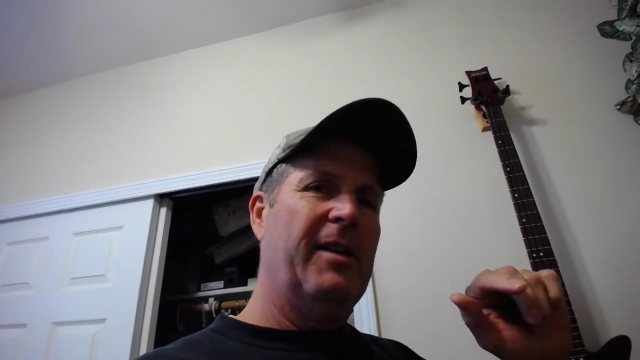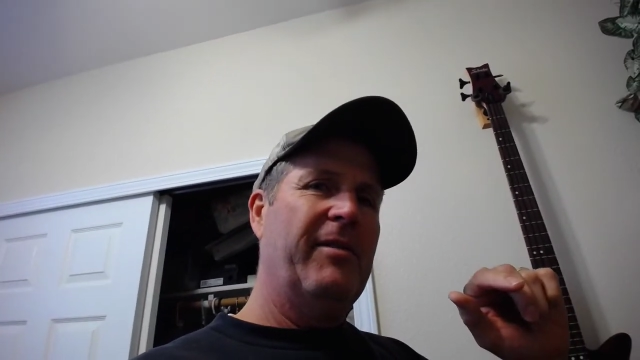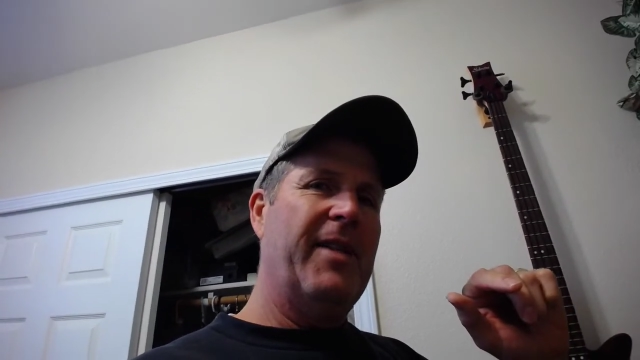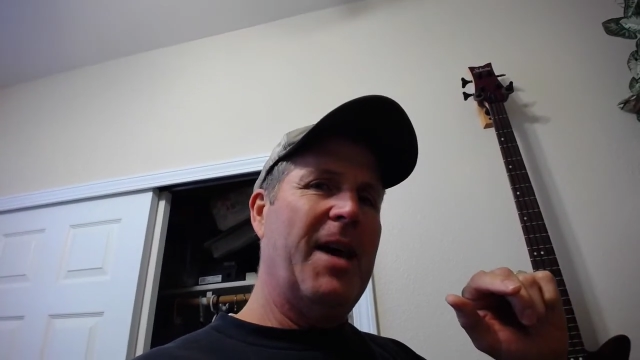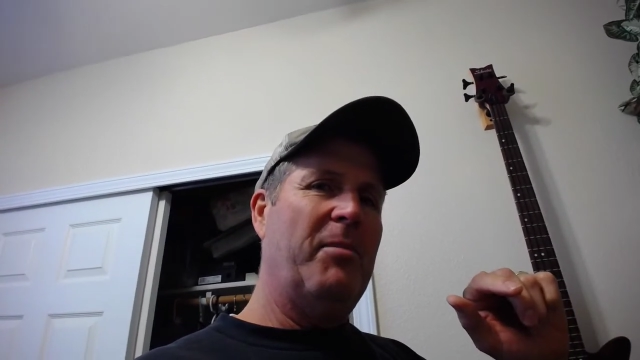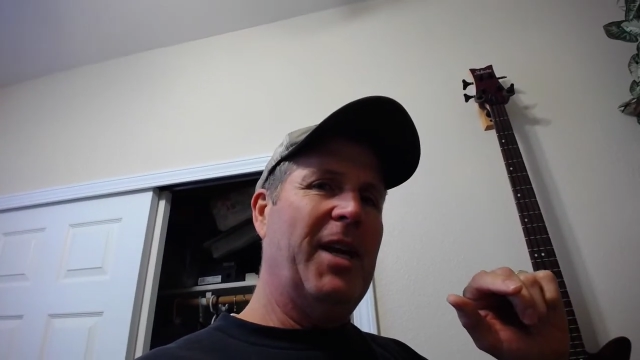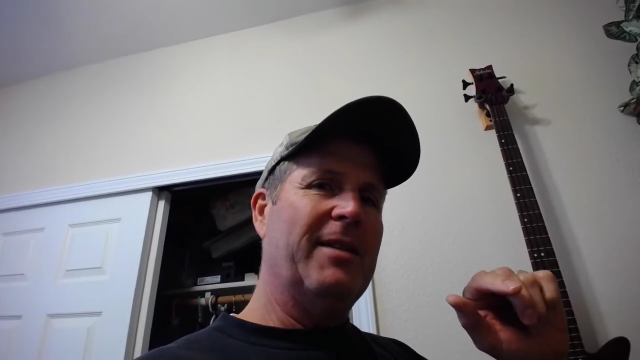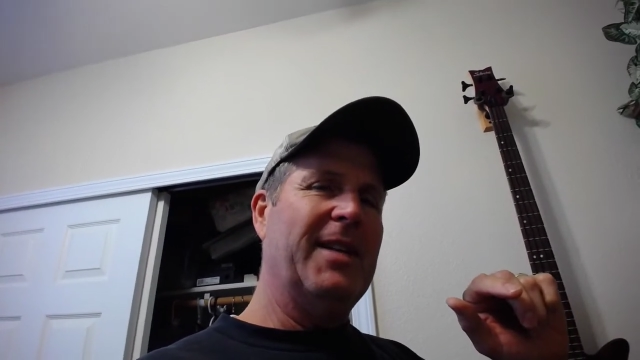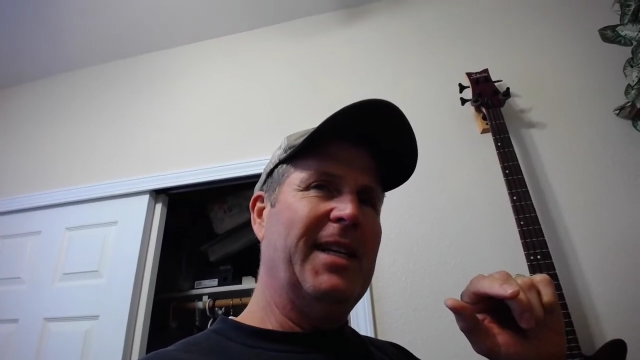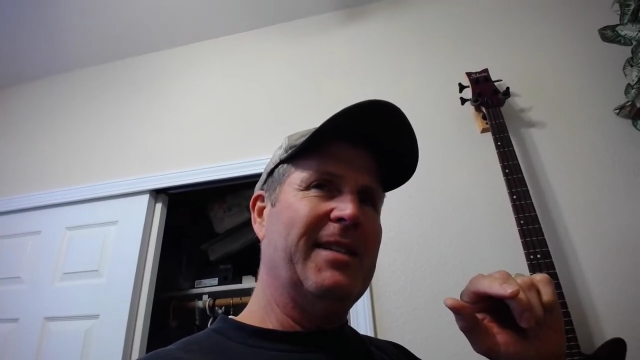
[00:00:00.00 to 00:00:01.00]
If that
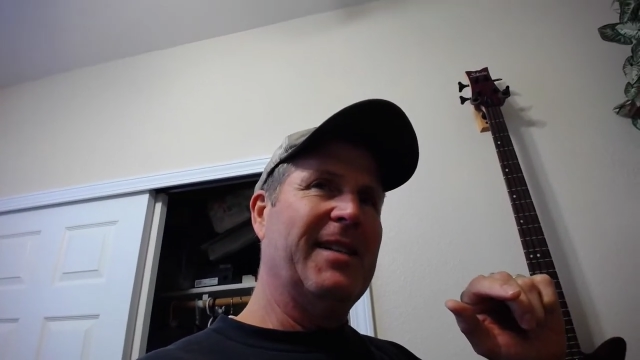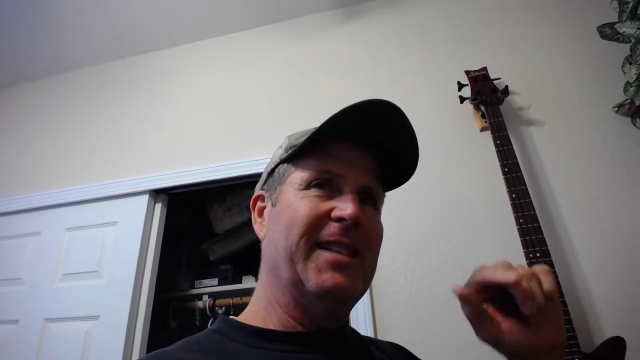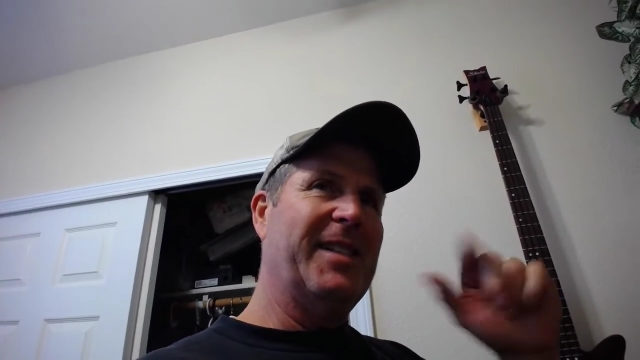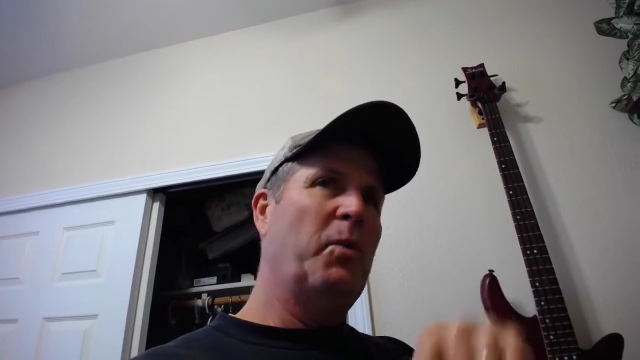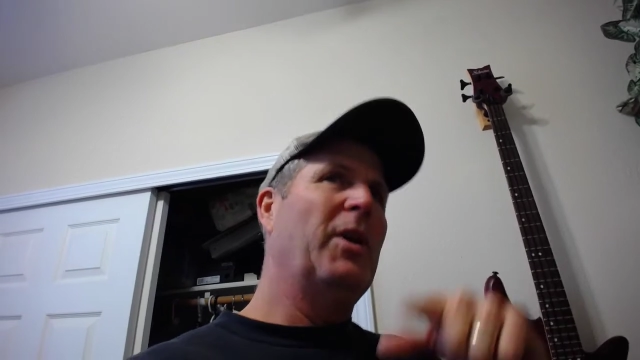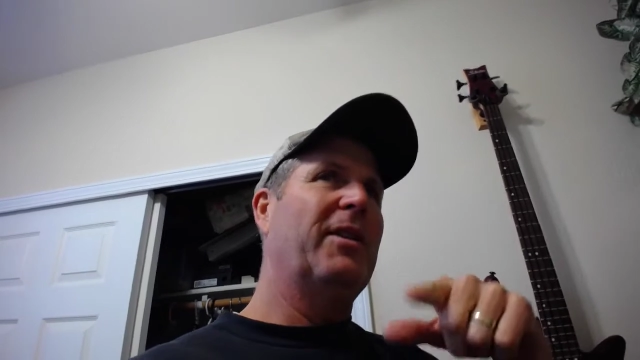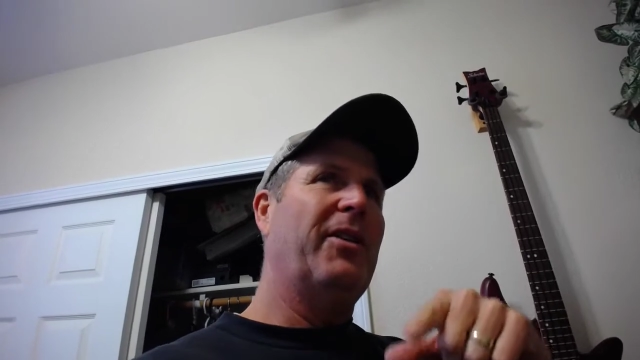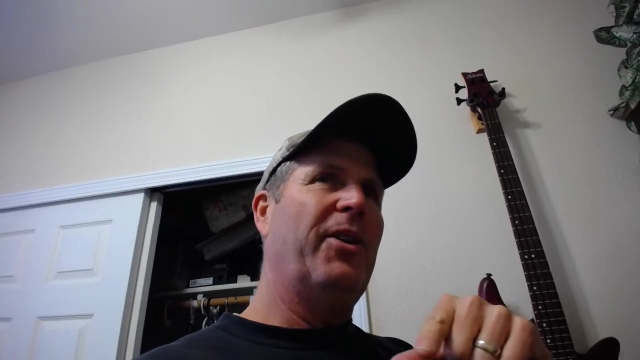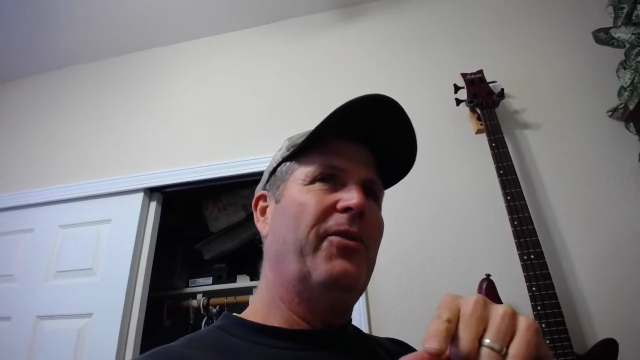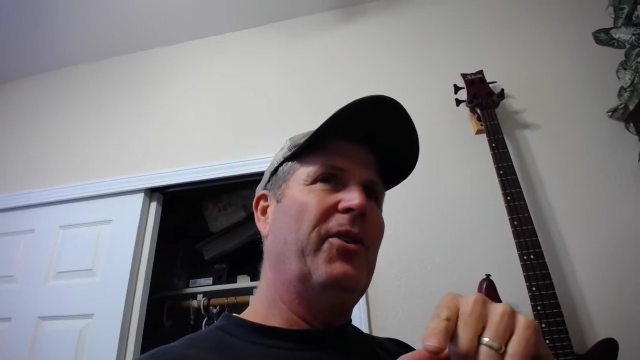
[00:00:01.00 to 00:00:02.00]
makes any sense. It will do
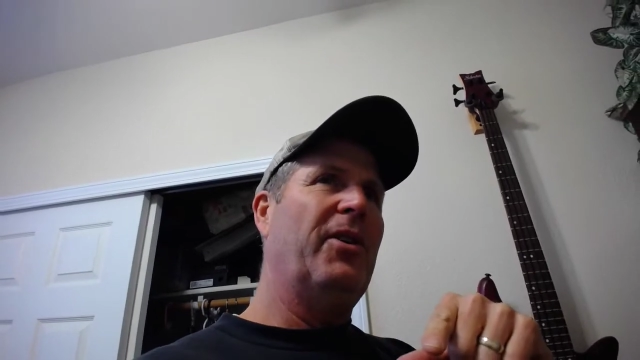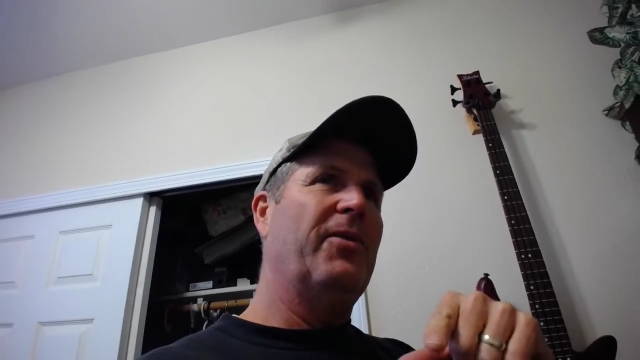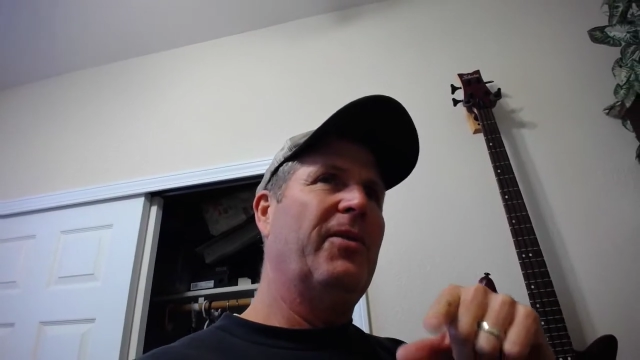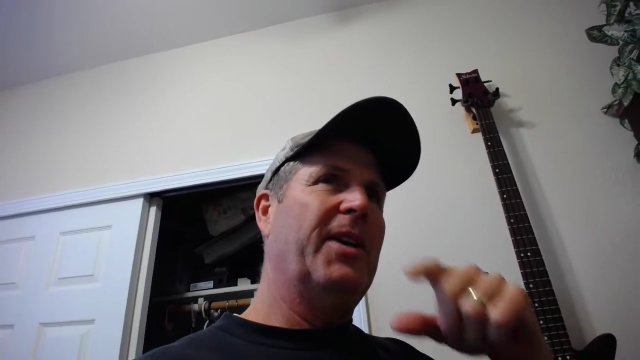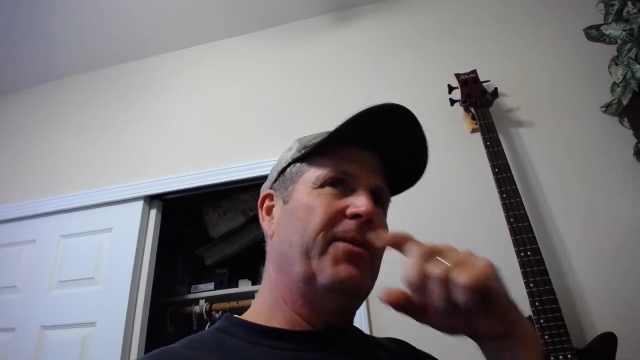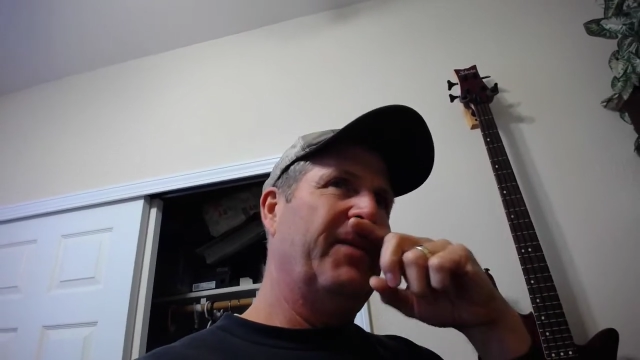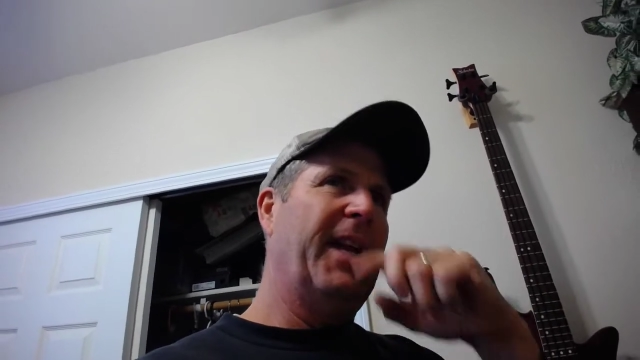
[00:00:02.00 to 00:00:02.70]
if